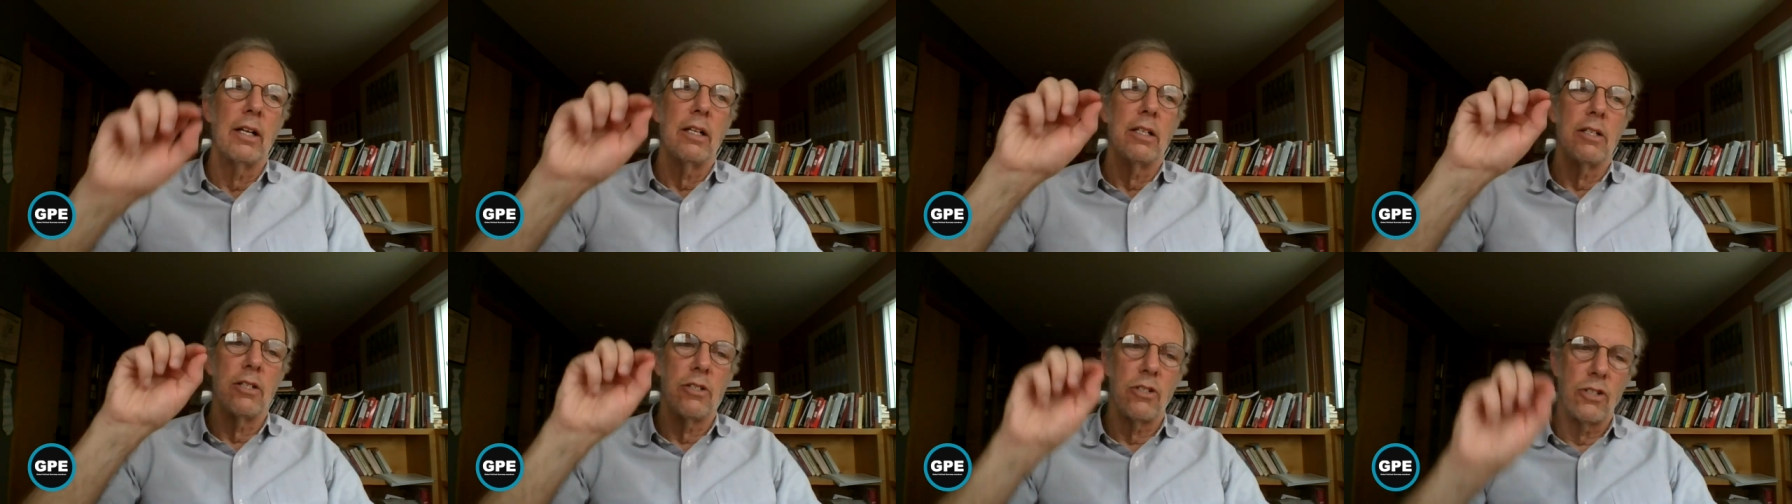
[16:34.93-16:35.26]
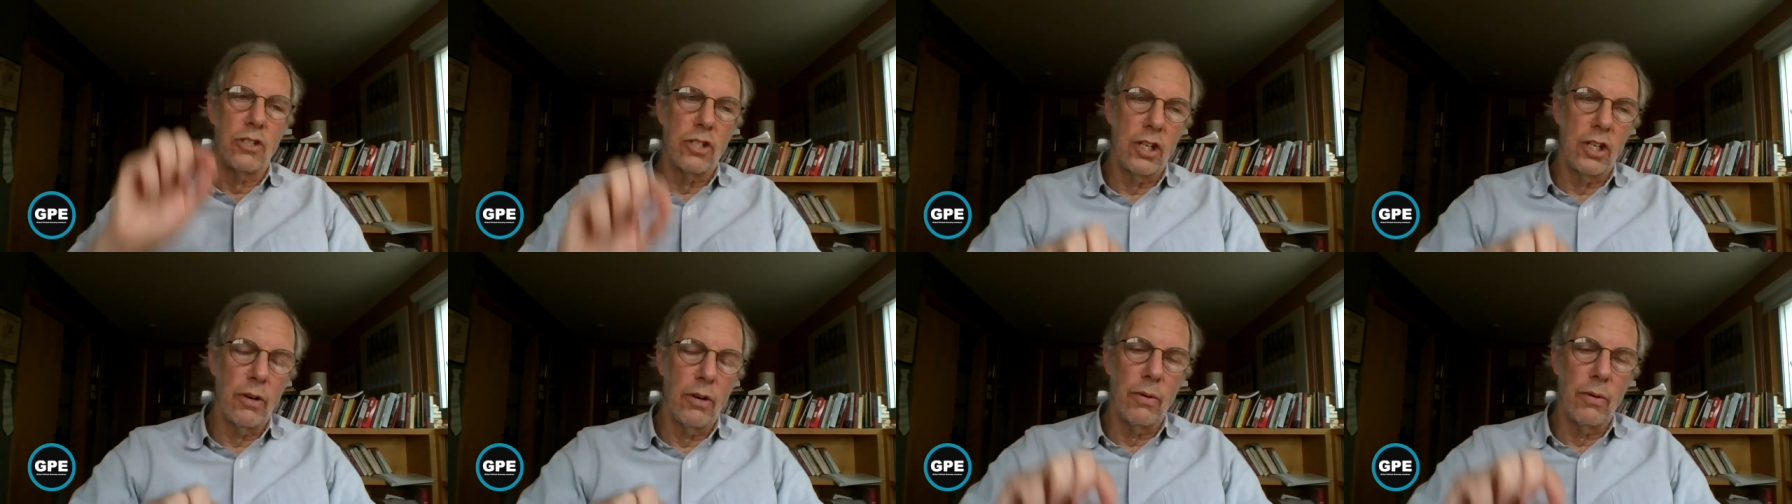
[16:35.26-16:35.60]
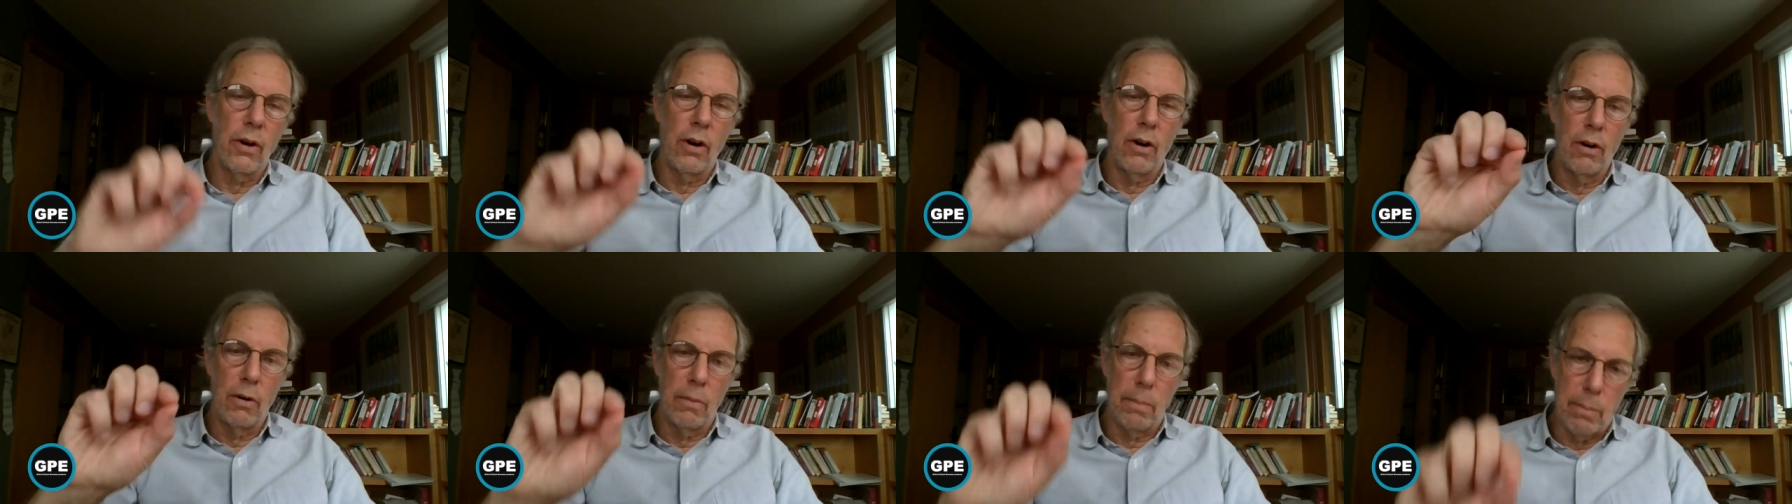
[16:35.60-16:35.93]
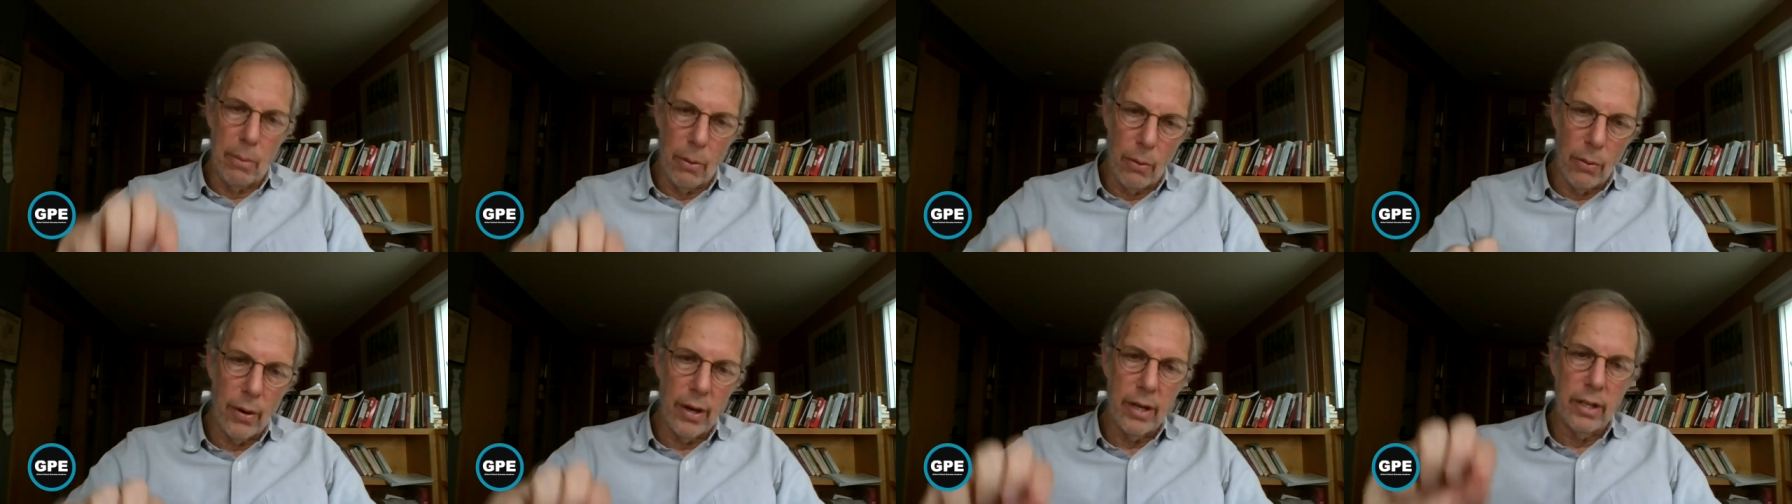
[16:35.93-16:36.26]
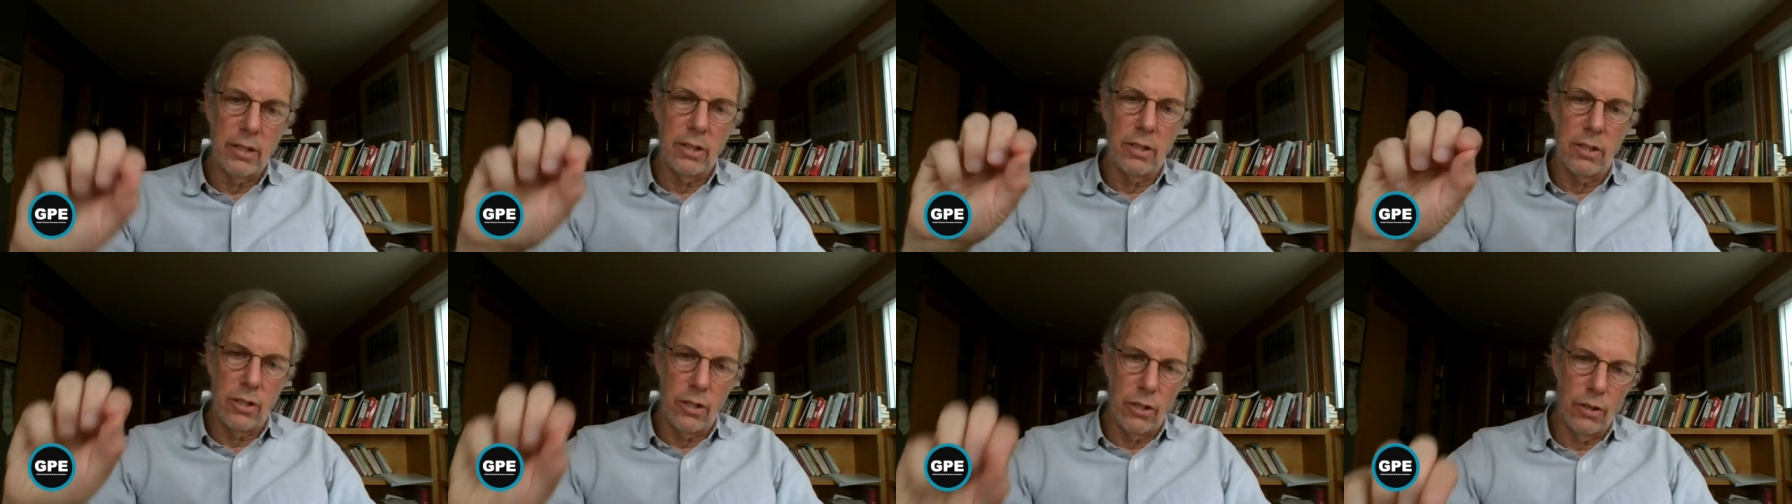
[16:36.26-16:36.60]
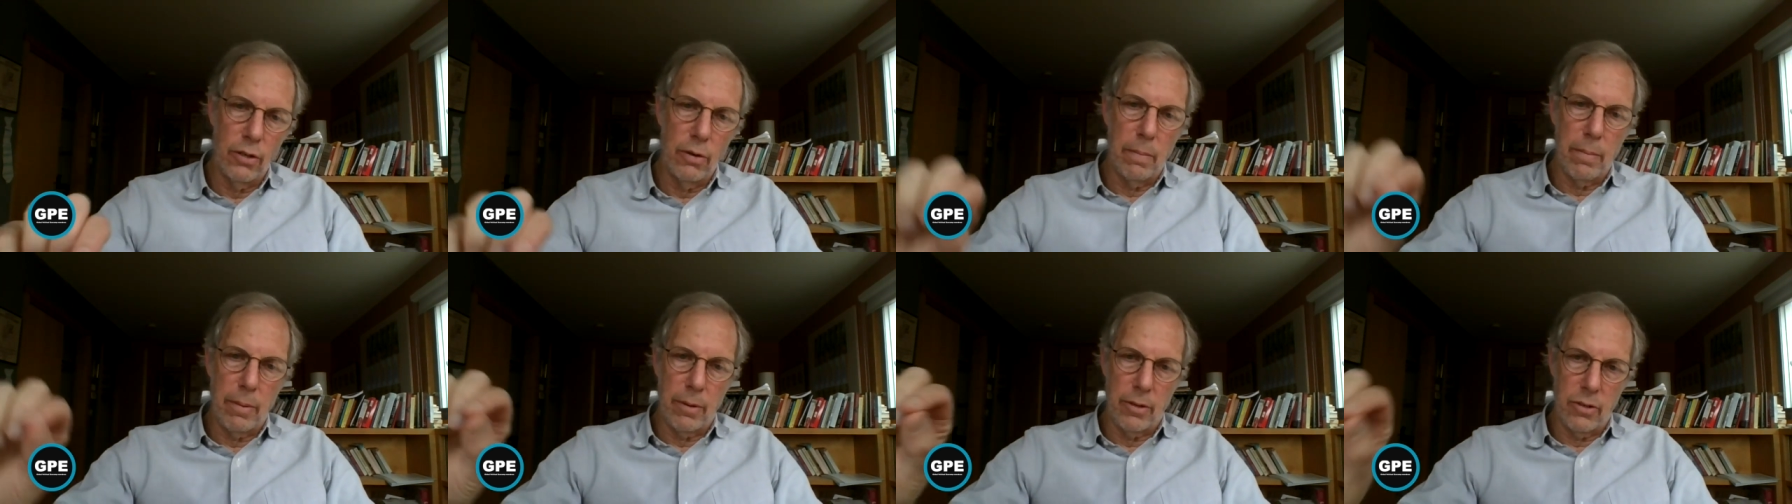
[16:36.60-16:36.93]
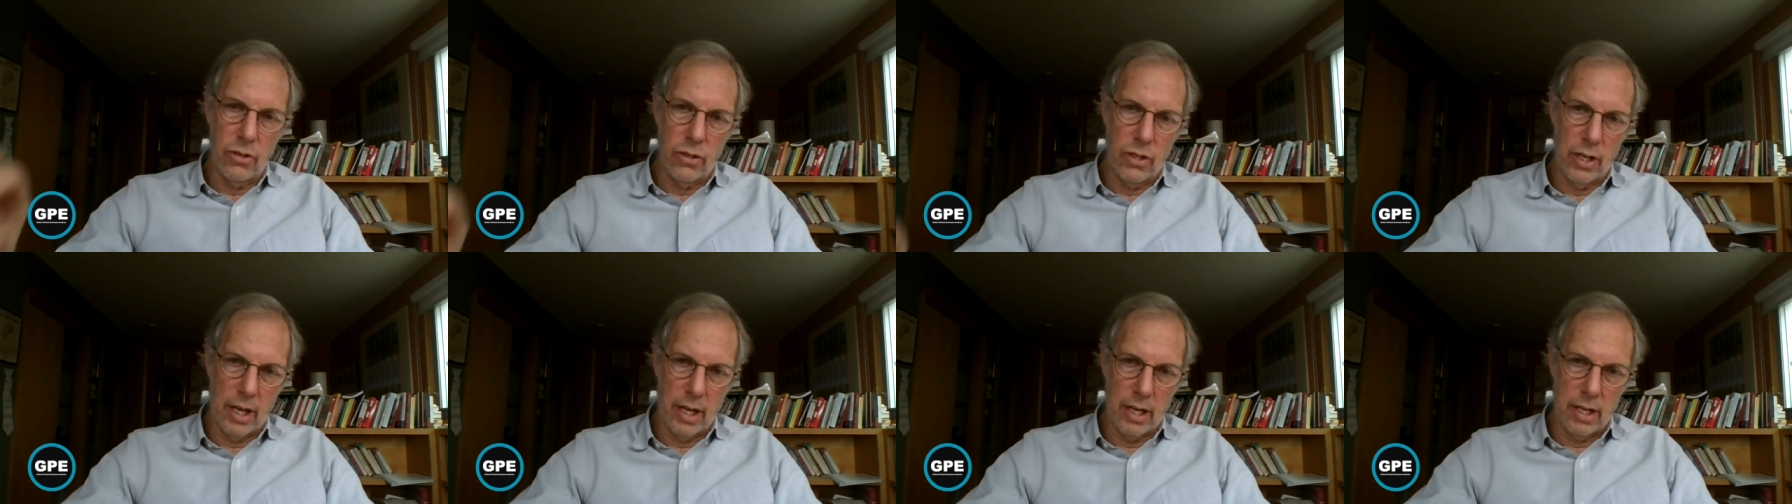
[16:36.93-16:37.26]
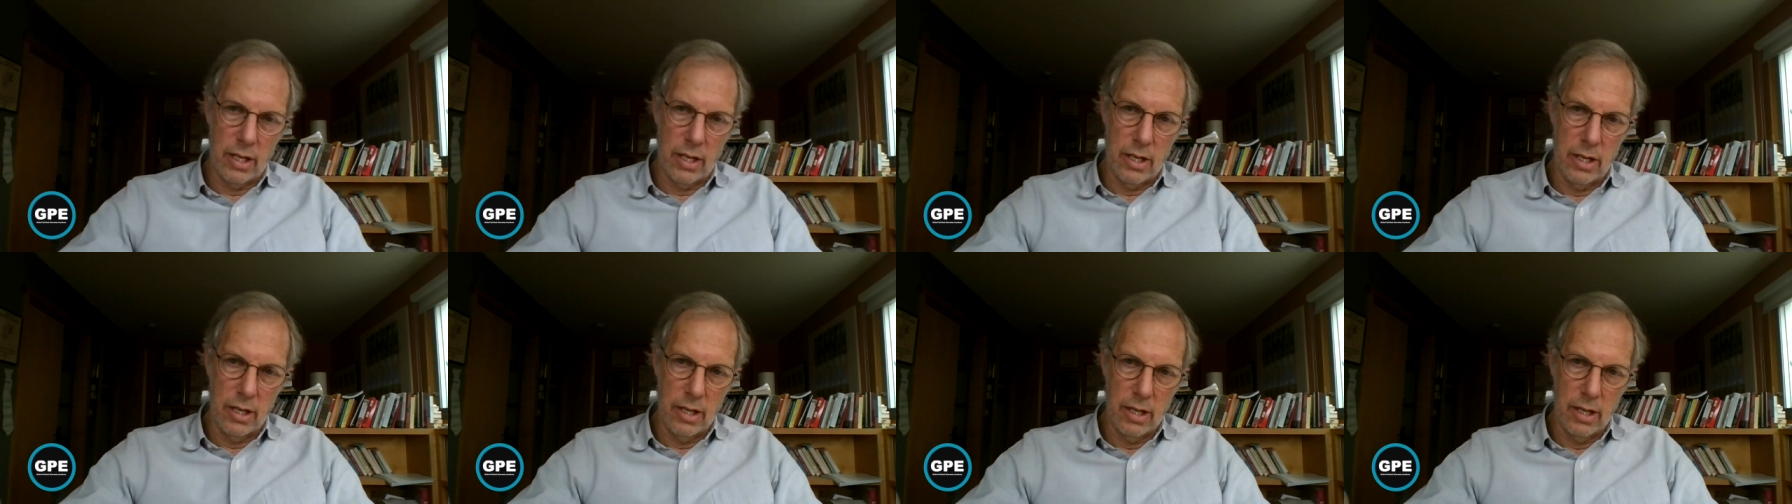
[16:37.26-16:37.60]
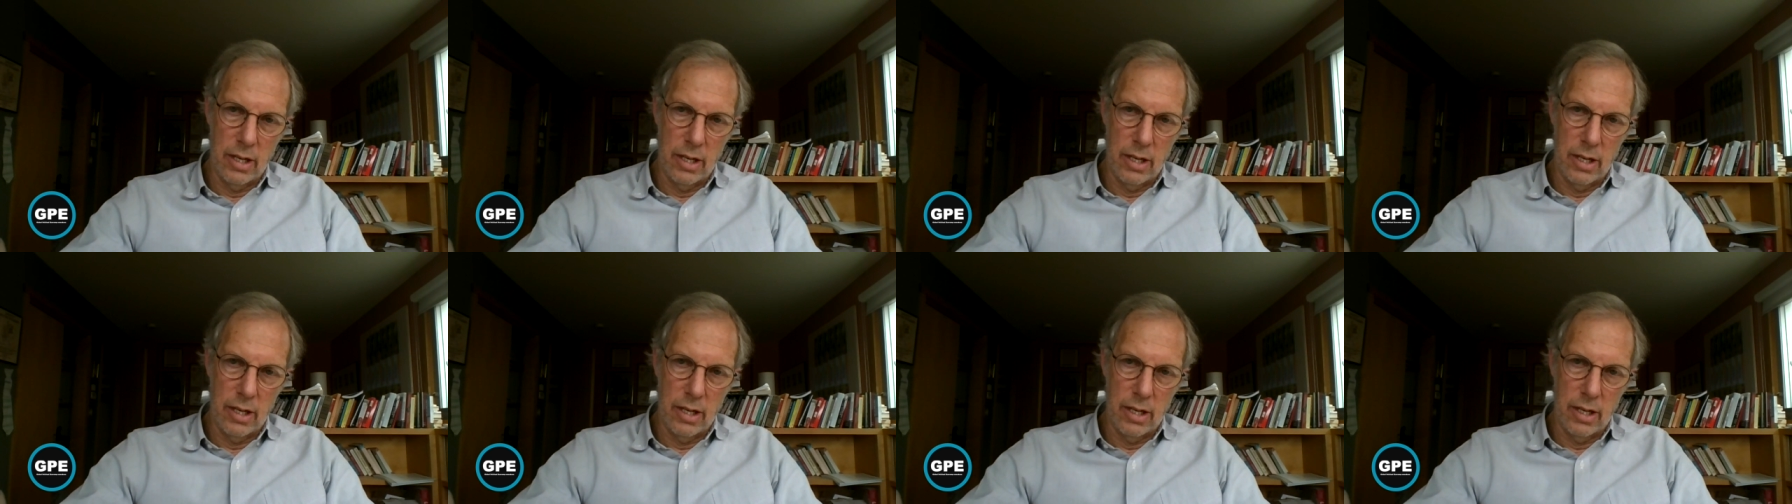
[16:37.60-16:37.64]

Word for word: 0.2%